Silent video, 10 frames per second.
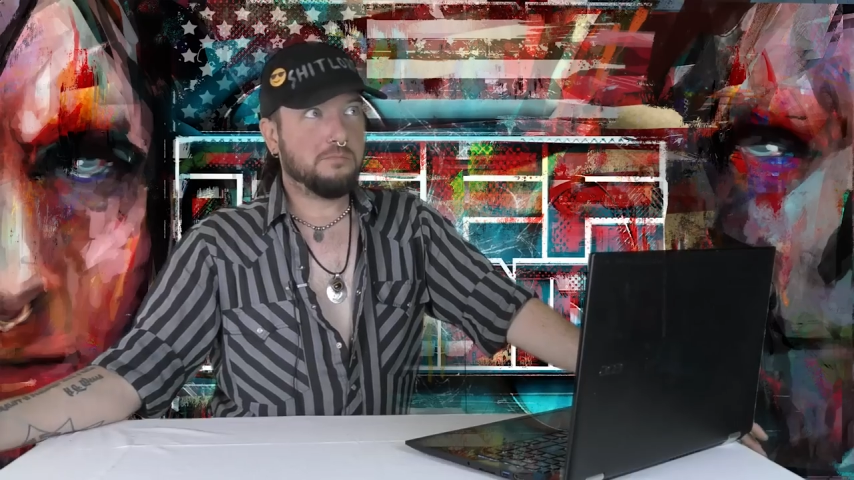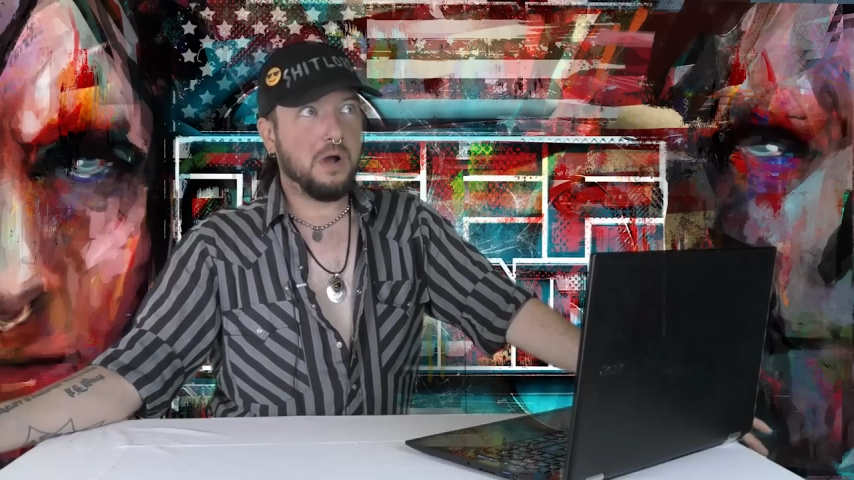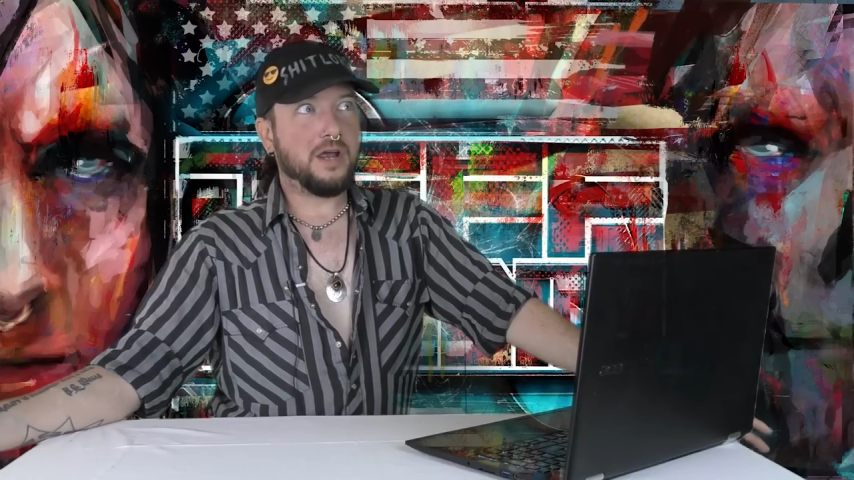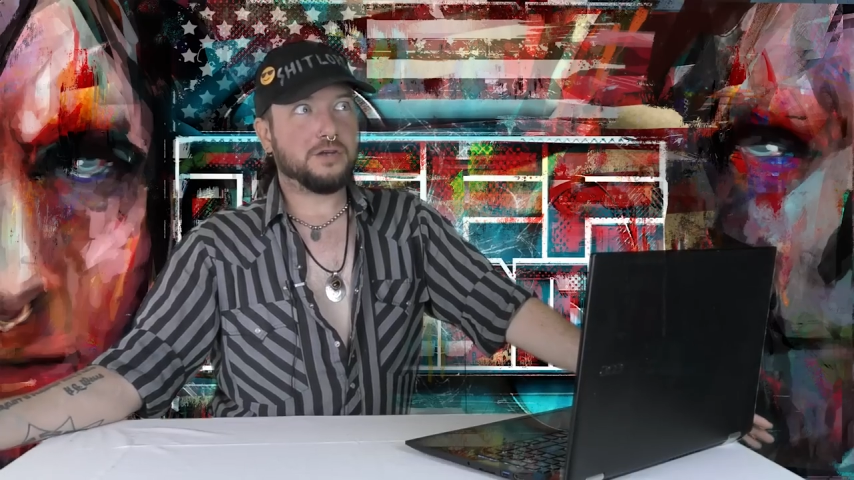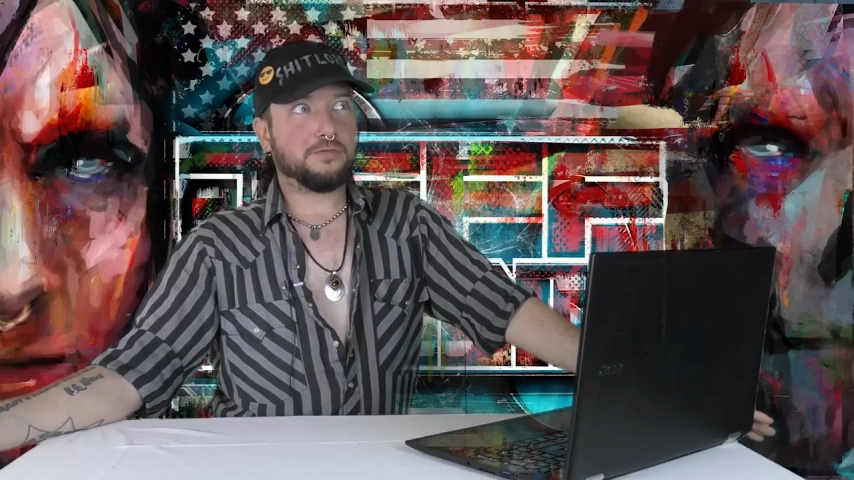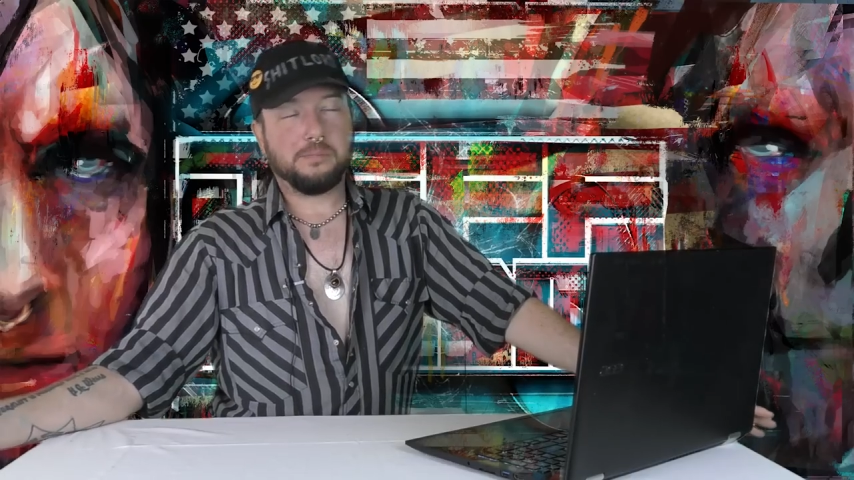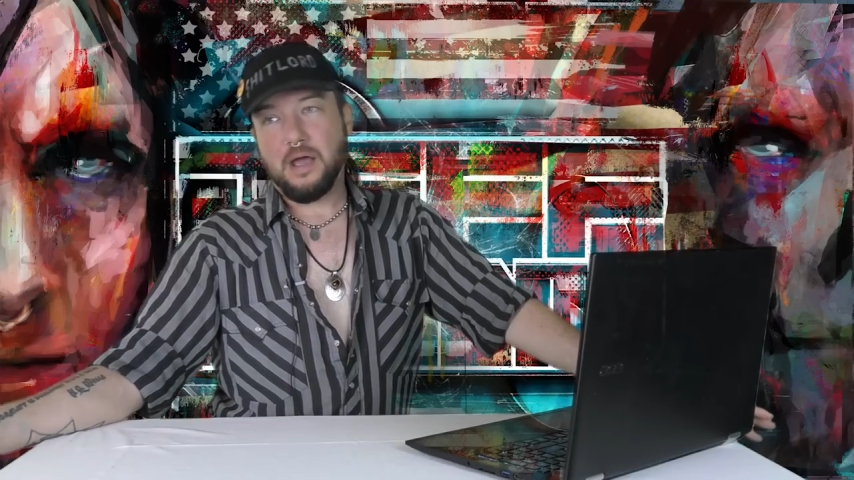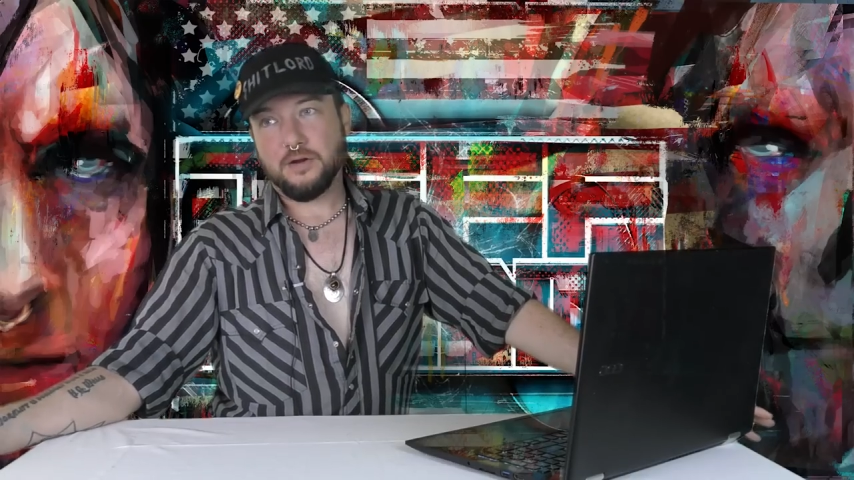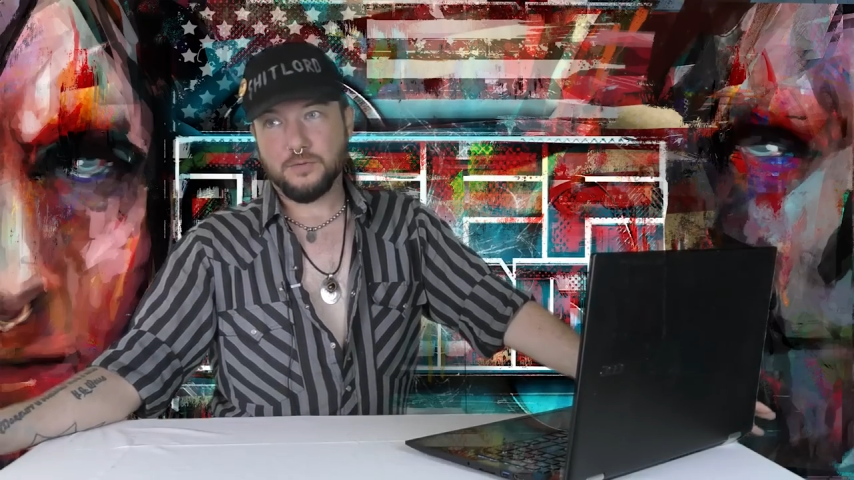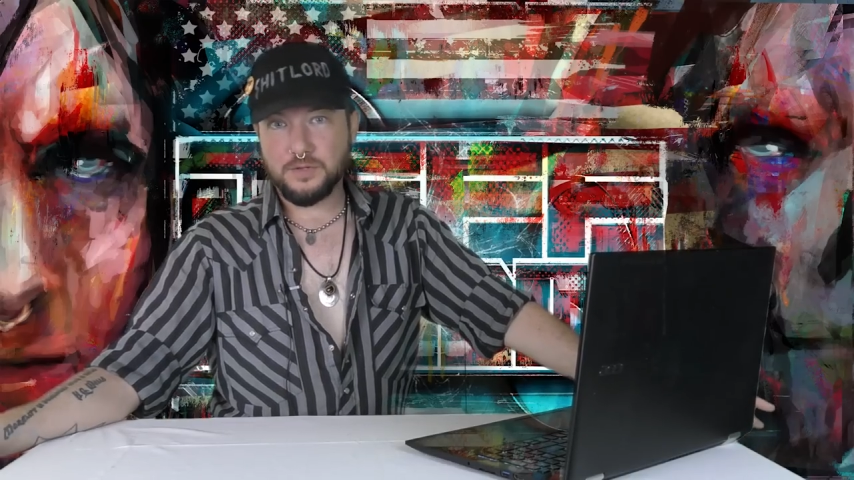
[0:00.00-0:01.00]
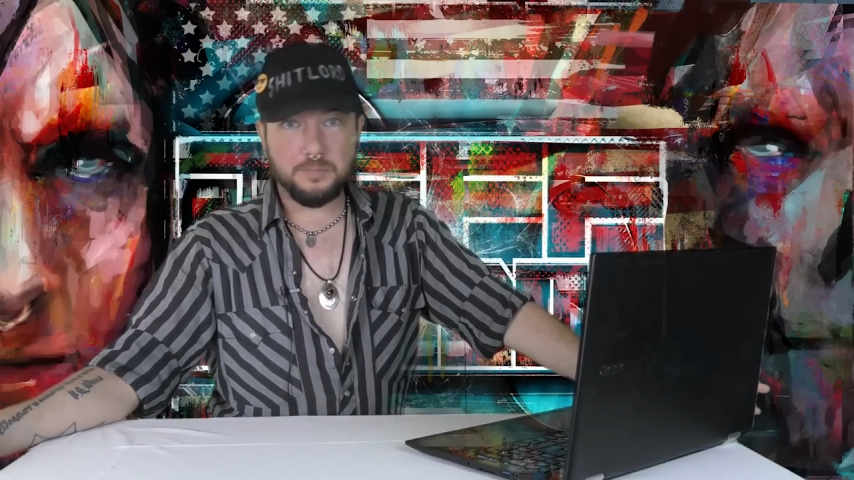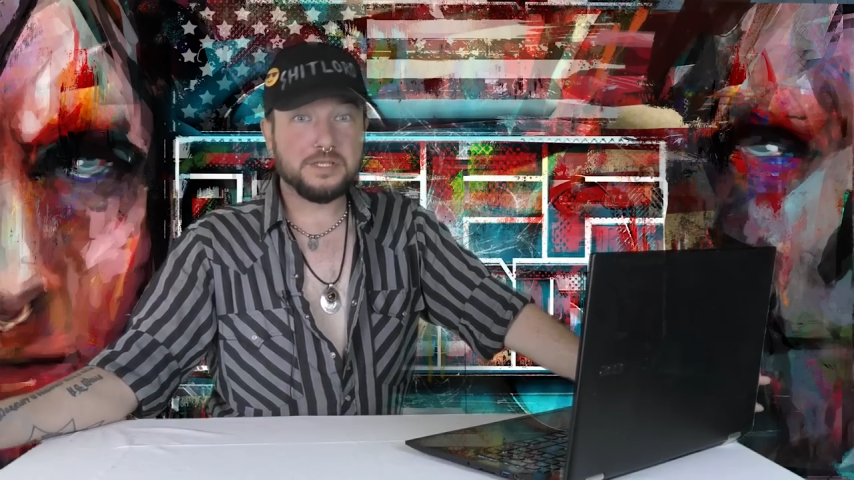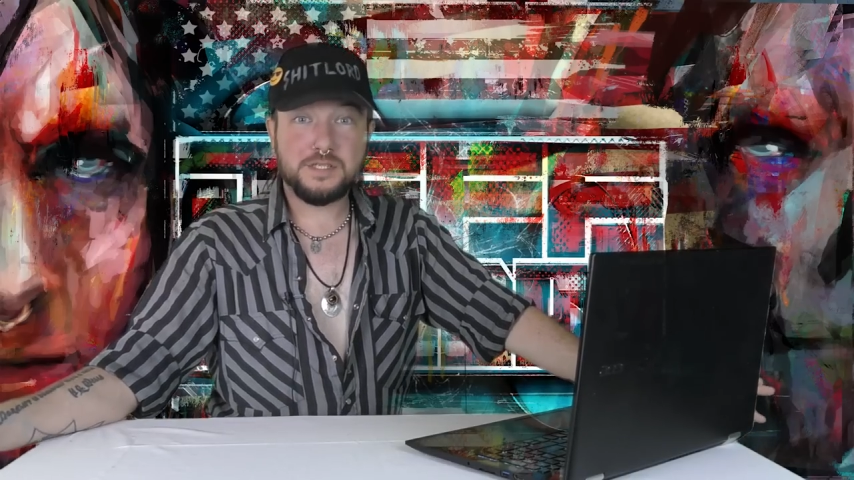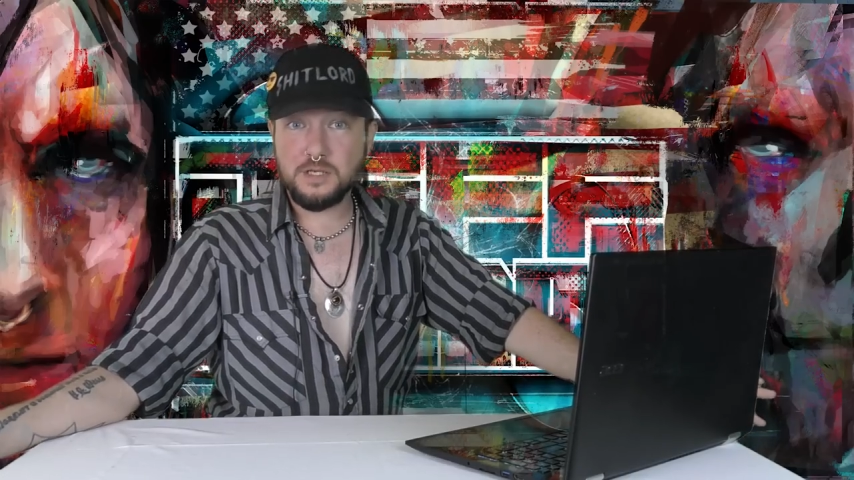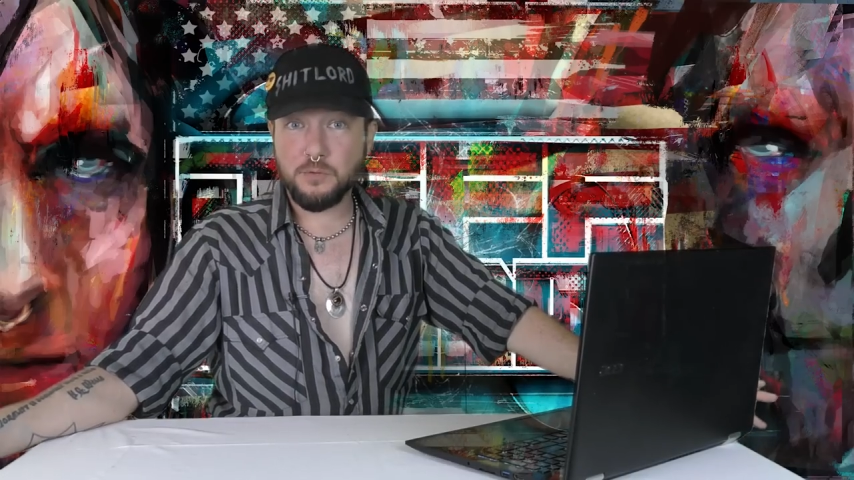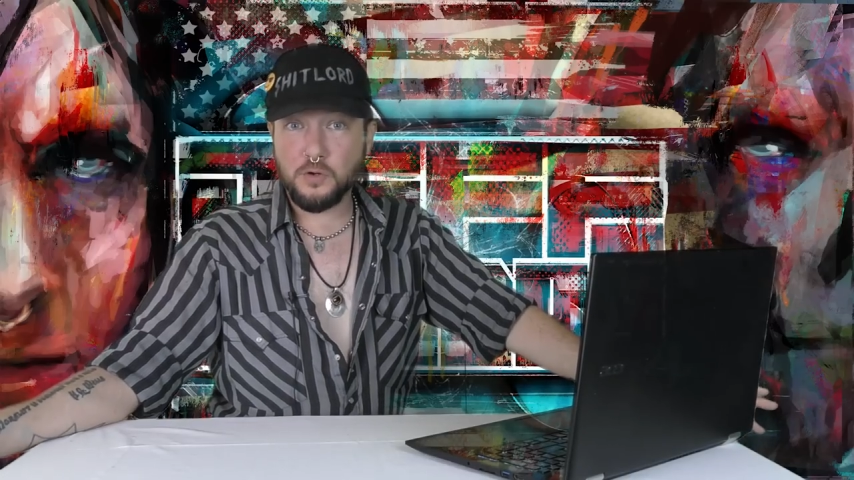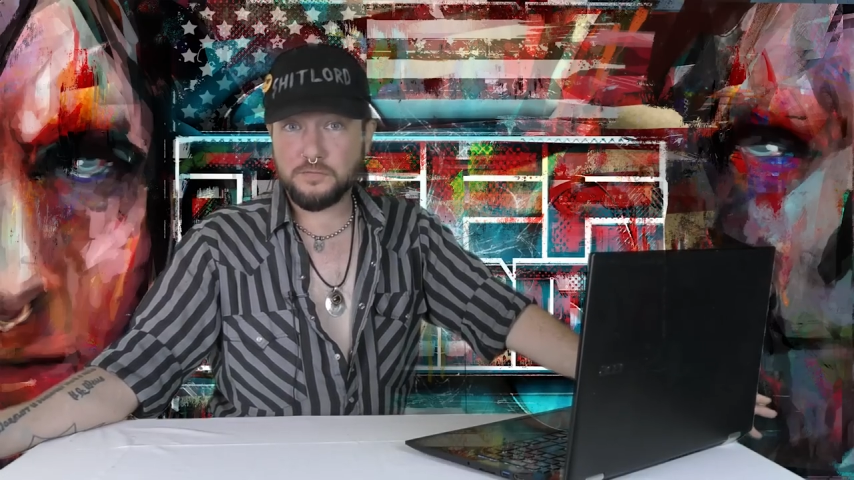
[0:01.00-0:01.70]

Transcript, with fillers: mind over matter or the placebo